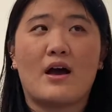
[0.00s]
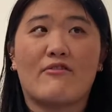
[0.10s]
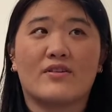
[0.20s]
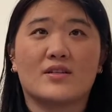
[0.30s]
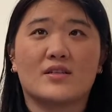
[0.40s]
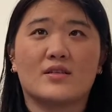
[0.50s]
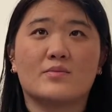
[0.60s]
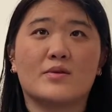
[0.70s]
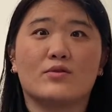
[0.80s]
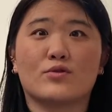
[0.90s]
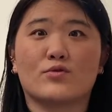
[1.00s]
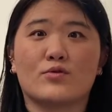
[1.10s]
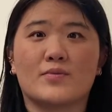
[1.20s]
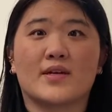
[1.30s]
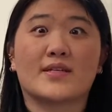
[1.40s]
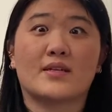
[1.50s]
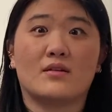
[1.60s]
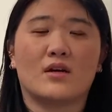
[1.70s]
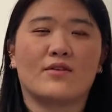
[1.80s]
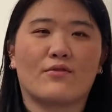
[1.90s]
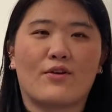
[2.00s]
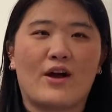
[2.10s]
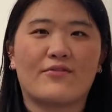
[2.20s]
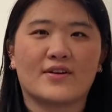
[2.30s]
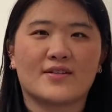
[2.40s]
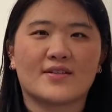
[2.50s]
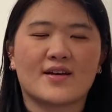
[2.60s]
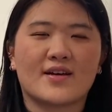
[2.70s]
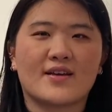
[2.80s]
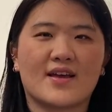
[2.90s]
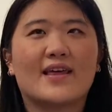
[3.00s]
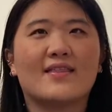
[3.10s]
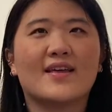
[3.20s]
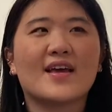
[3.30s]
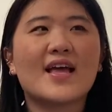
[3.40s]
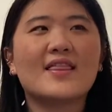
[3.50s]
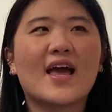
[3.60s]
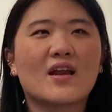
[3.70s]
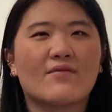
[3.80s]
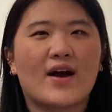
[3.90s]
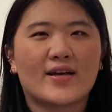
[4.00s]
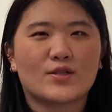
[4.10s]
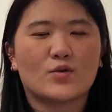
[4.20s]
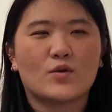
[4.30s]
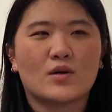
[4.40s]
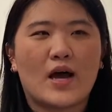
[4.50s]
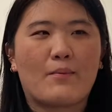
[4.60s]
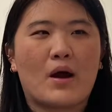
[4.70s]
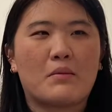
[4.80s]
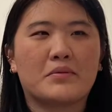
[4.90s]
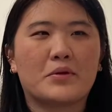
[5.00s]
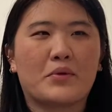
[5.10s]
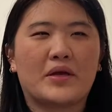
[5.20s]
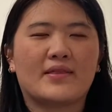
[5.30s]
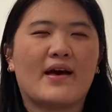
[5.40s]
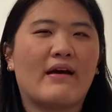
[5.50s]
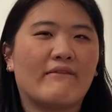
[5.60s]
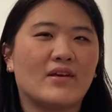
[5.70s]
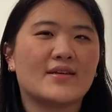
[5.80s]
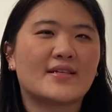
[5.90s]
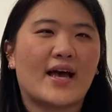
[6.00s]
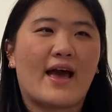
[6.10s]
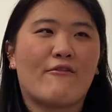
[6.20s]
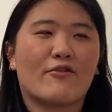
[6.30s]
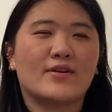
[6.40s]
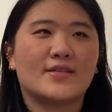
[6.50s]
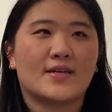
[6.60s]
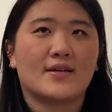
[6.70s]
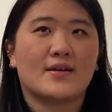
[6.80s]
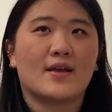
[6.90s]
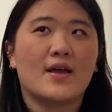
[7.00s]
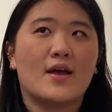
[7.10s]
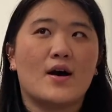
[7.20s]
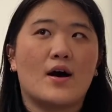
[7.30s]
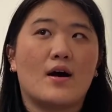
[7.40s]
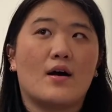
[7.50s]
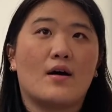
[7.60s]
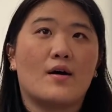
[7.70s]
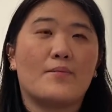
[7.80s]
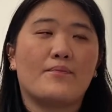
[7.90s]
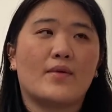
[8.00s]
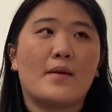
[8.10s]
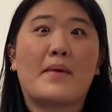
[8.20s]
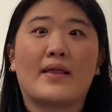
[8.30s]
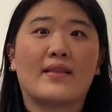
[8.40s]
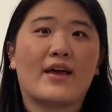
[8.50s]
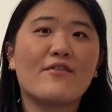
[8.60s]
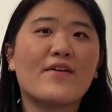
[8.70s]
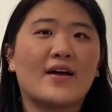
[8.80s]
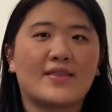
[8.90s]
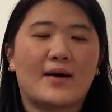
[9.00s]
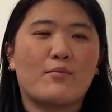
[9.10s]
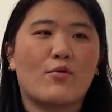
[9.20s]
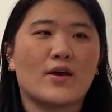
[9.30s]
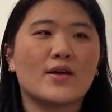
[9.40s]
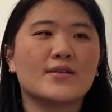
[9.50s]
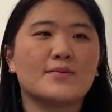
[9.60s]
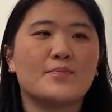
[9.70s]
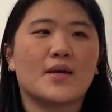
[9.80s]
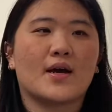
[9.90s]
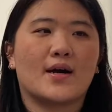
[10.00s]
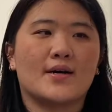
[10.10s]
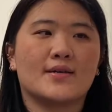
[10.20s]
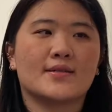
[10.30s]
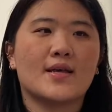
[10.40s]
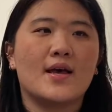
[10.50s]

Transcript: ever since middle school because I did a lot of graphic design. I think at the end of high school, I probably weighed the heaviest I ever did in my life at that point, because